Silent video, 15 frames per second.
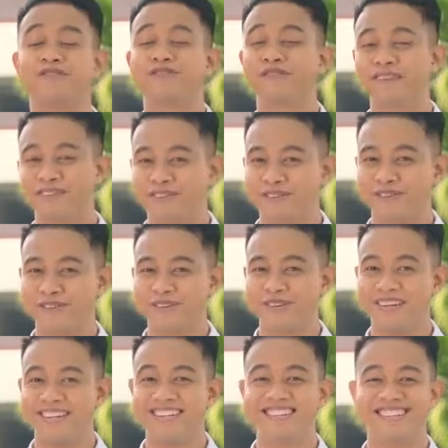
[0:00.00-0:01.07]
structure
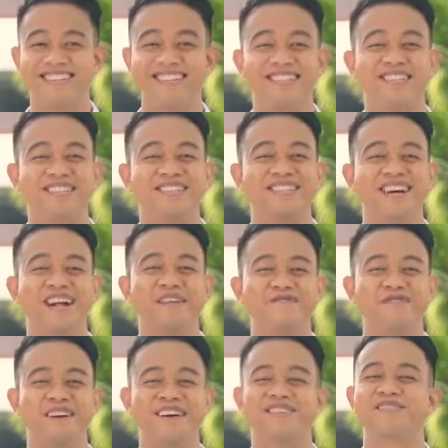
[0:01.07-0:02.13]
is in itself
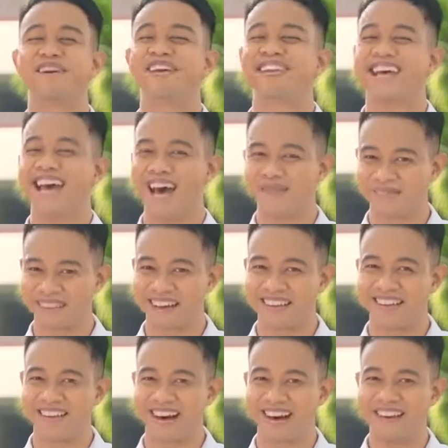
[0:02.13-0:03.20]
a great
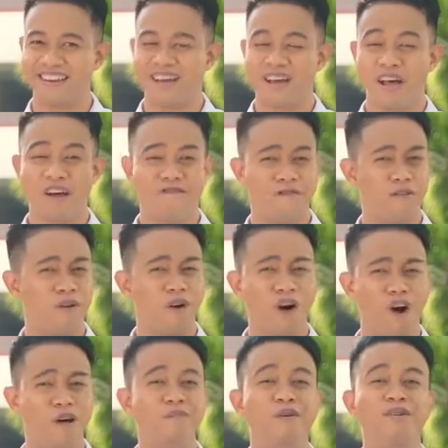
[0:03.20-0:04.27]
outline guide for
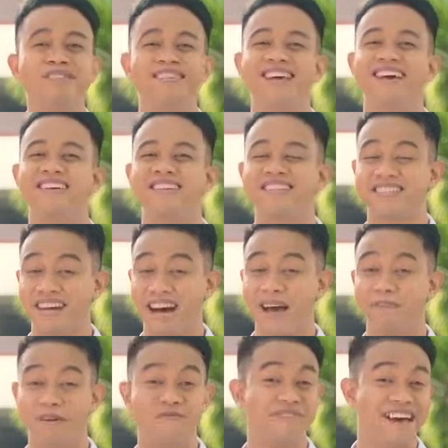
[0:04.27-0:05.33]
almost any
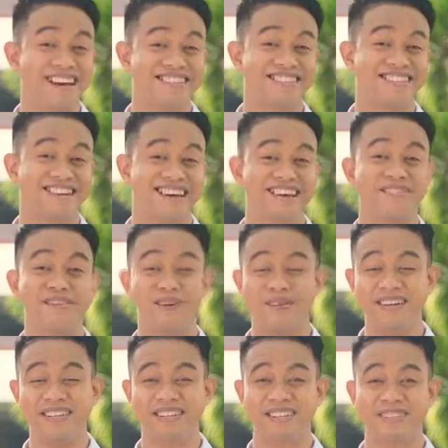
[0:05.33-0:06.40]
type of essay there
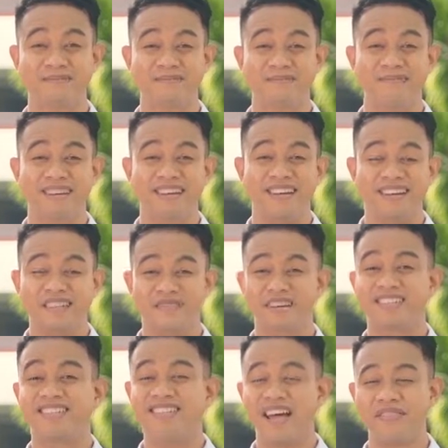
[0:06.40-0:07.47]
is. The
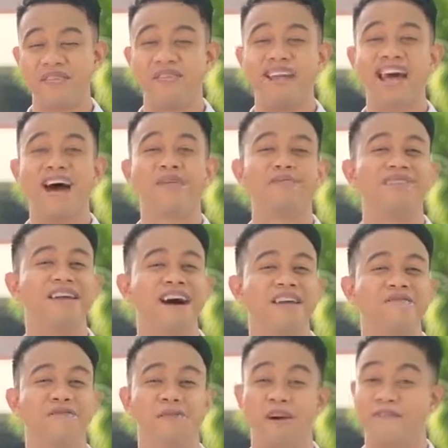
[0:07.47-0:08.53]
standard
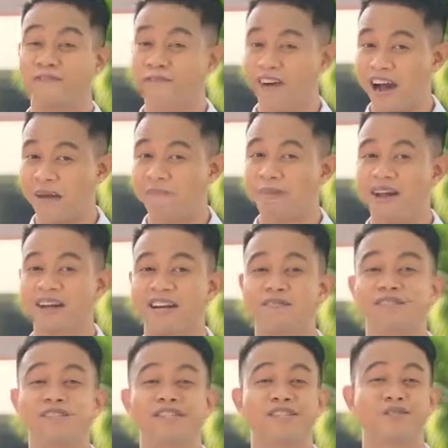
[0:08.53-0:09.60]
outline for a 5-paragraph
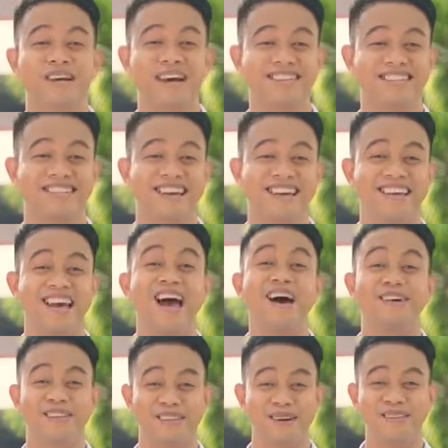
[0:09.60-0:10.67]
structure essay
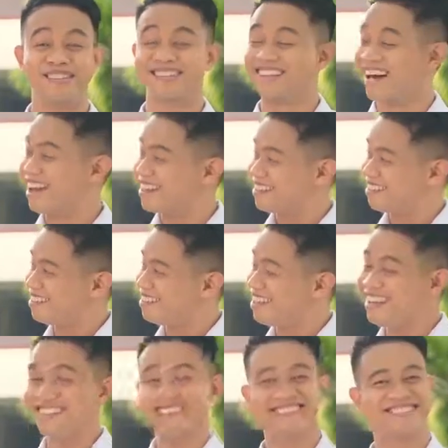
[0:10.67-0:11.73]
looks like
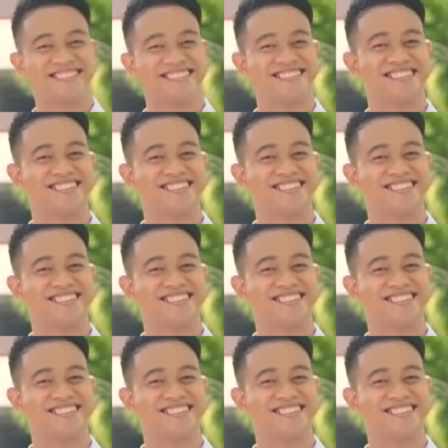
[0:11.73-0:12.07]
this.